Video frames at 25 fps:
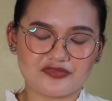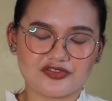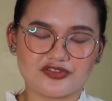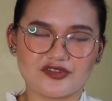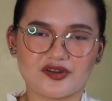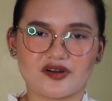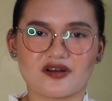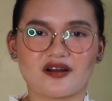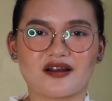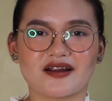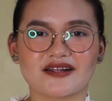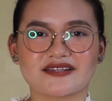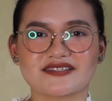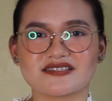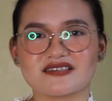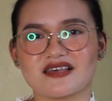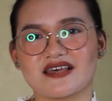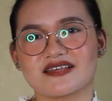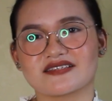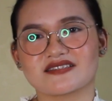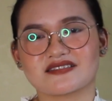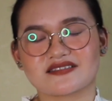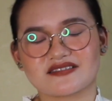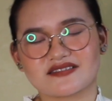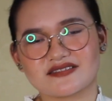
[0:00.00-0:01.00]
there are
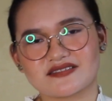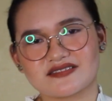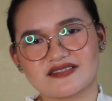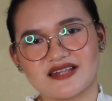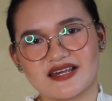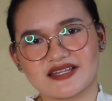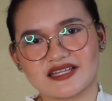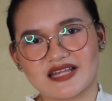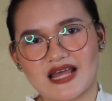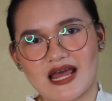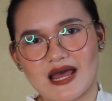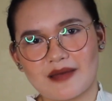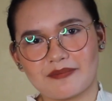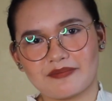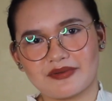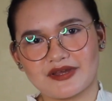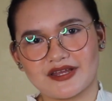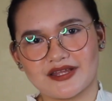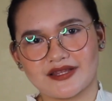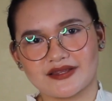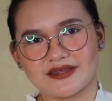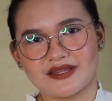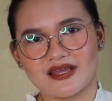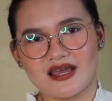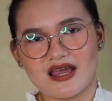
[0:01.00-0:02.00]
tests that
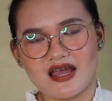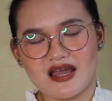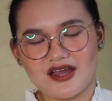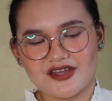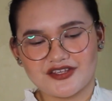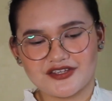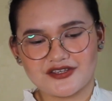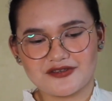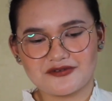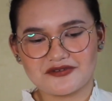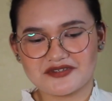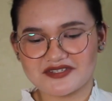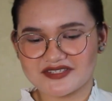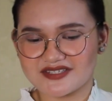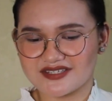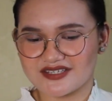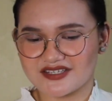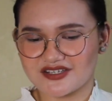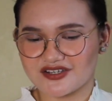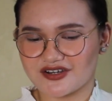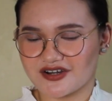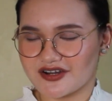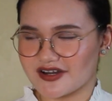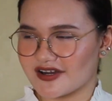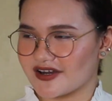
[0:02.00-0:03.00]
happen, you see
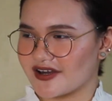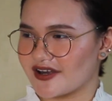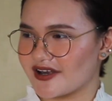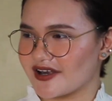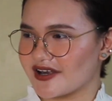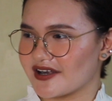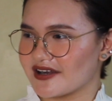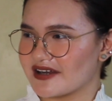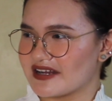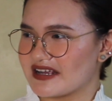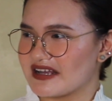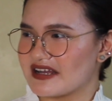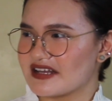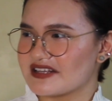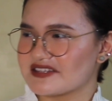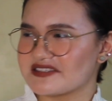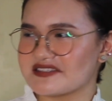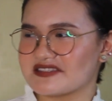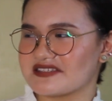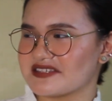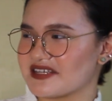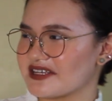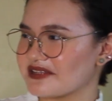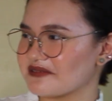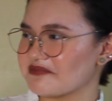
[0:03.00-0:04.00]
your
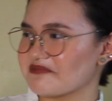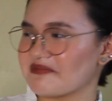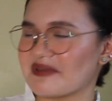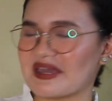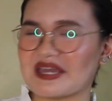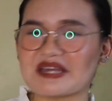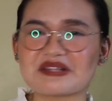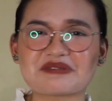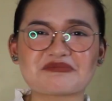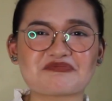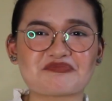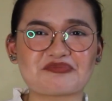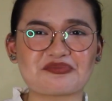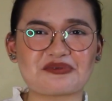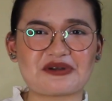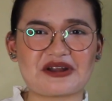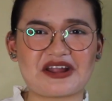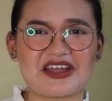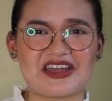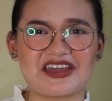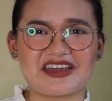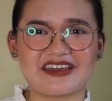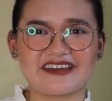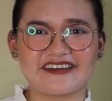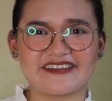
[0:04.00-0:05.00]
seatmate
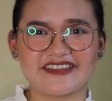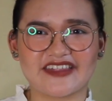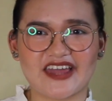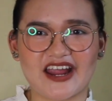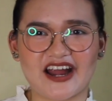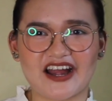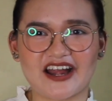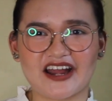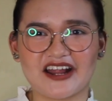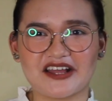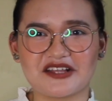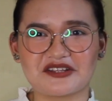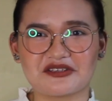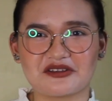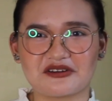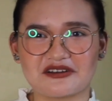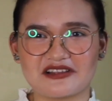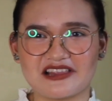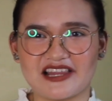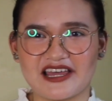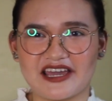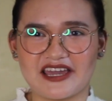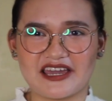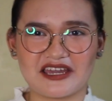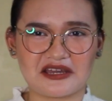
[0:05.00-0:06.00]
praying there, and
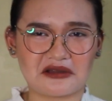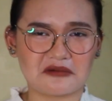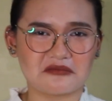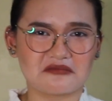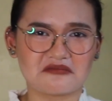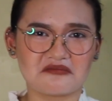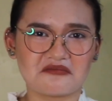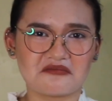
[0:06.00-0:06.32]
you're like